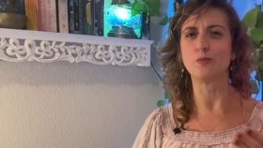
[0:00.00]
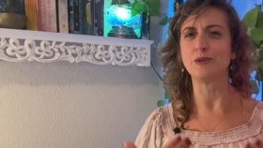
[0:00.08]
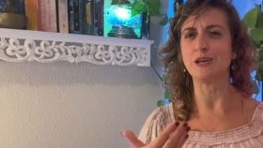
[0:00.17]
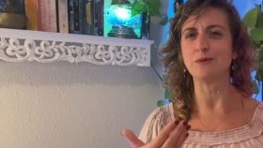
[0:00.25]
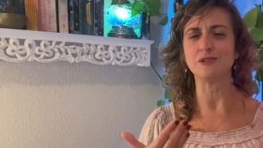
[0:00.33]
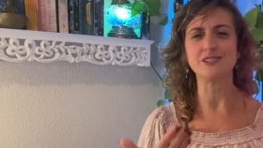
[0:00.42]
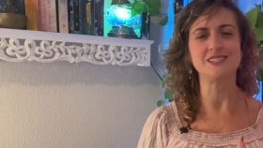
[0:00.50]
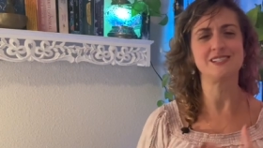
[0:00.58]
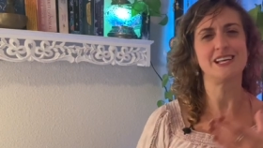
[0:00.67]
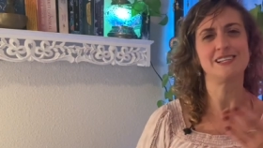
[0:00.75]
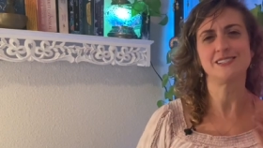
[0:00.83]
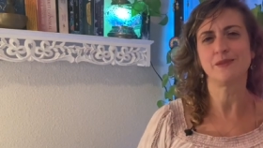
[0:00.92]
be able to
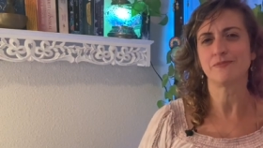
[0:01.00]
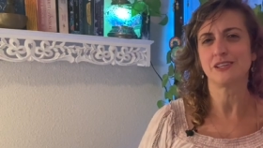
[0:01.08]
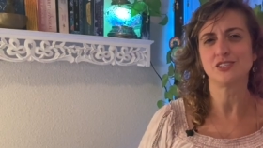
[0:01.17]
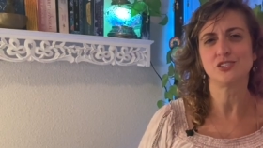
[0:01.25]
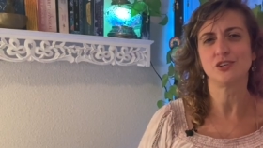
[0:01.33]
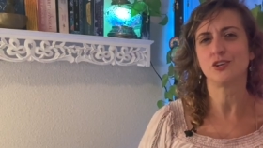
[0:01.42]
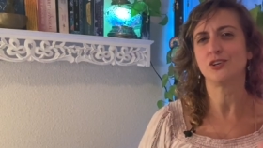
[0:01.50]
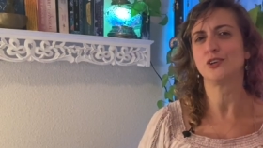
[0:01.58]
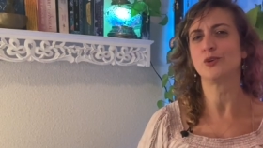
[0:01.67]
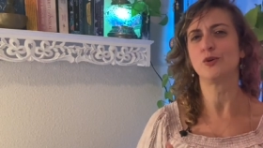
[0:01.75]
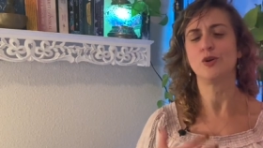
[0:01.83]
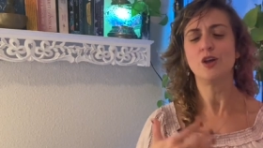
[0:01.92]
say something to
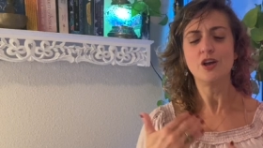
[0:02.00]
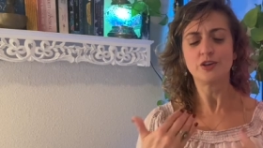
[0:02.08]
her or